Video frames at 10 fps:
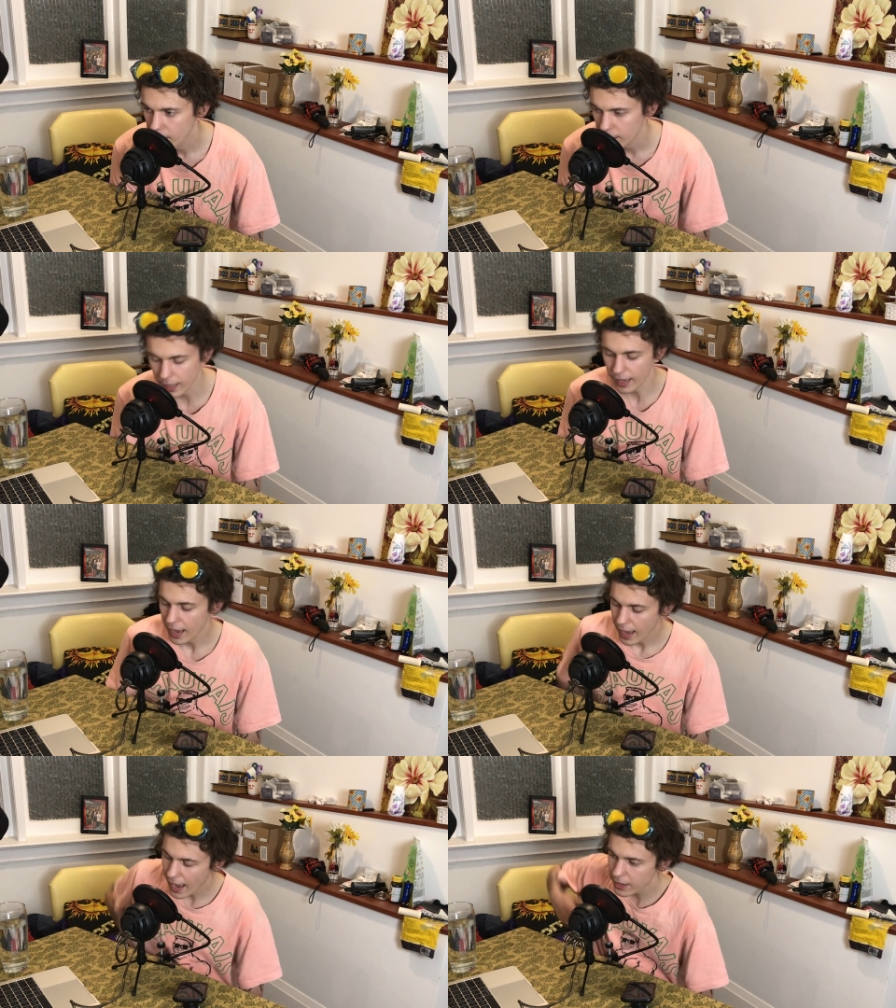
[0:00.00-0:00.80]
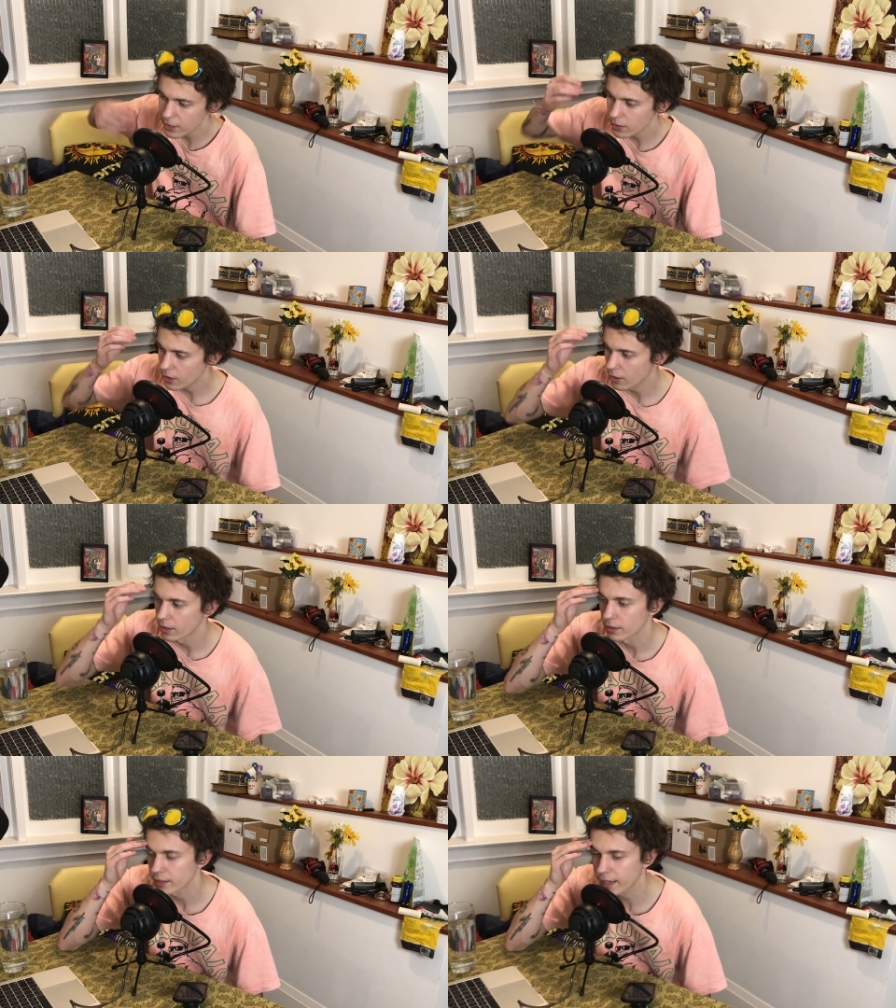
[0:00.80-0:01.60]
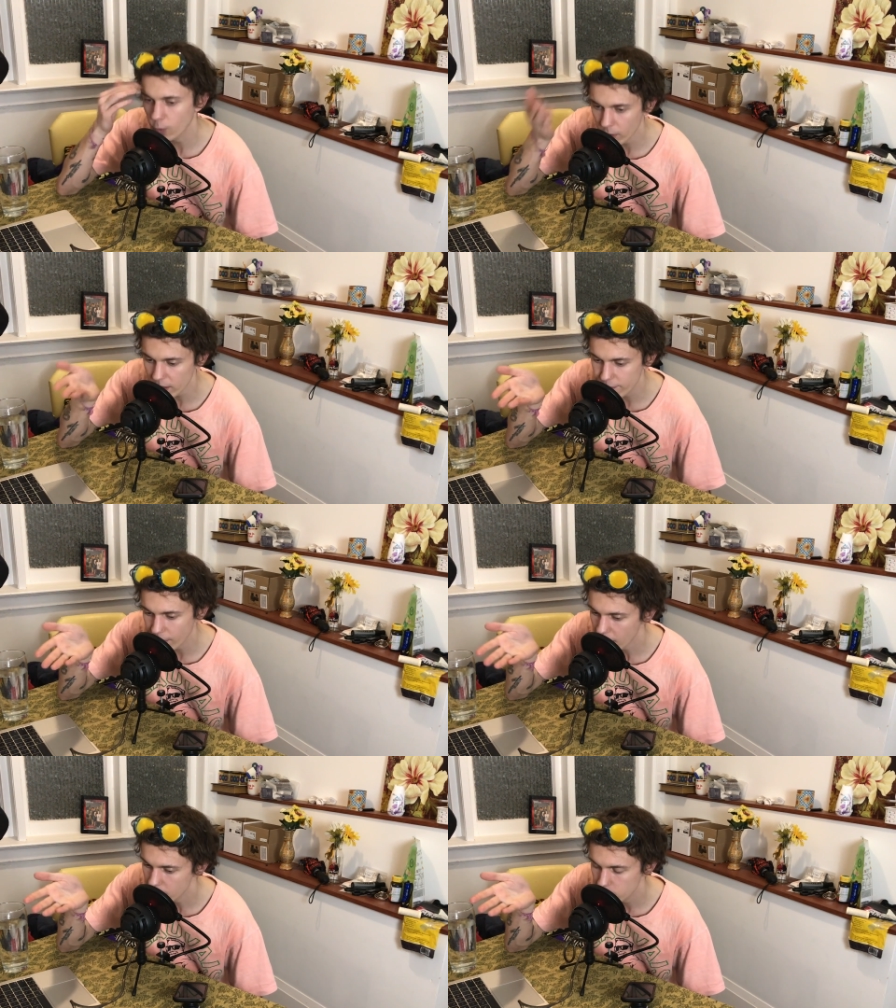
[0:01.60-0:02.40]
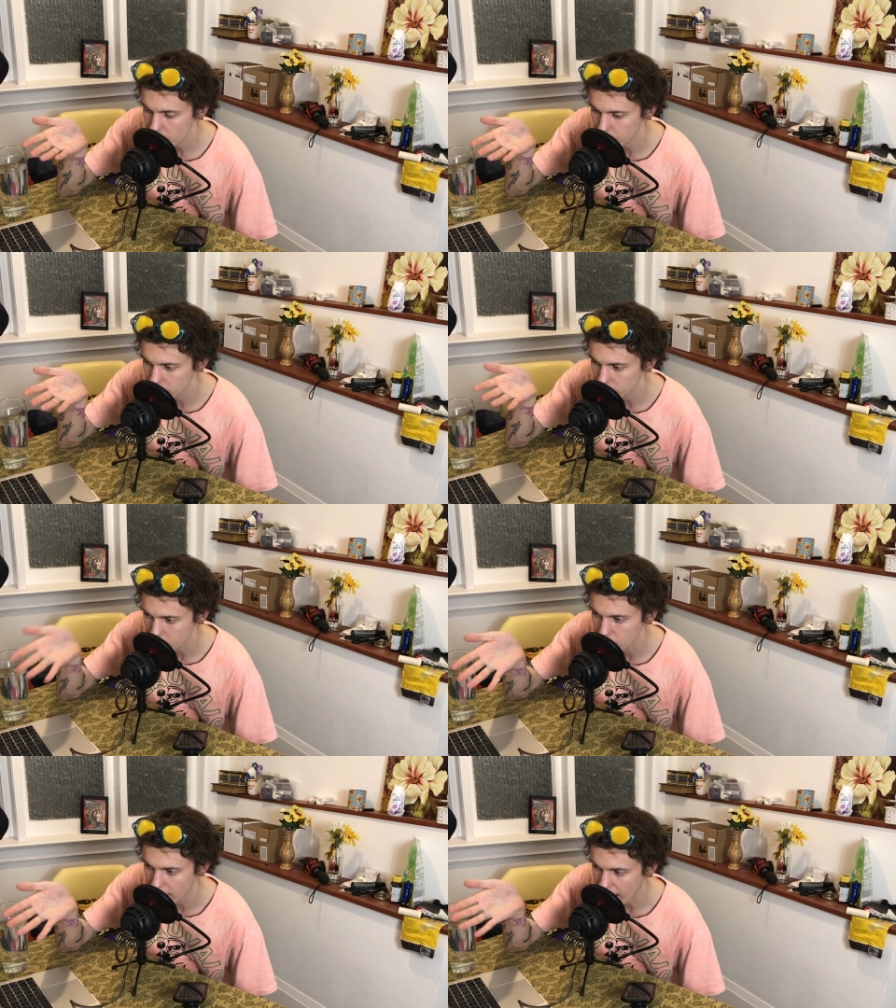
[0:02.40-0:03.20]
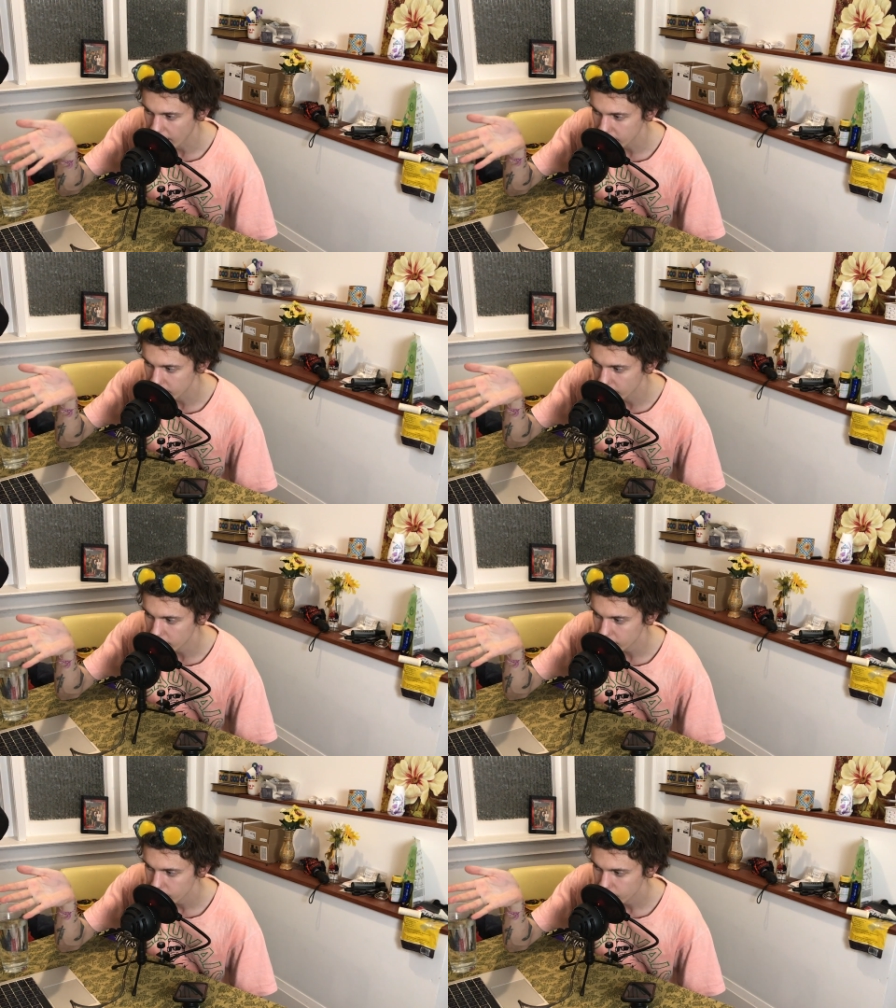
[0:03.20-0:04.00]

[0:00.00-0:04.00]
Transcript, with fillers: Like, how do you... Oh, like, where do they find these people to do that? You know?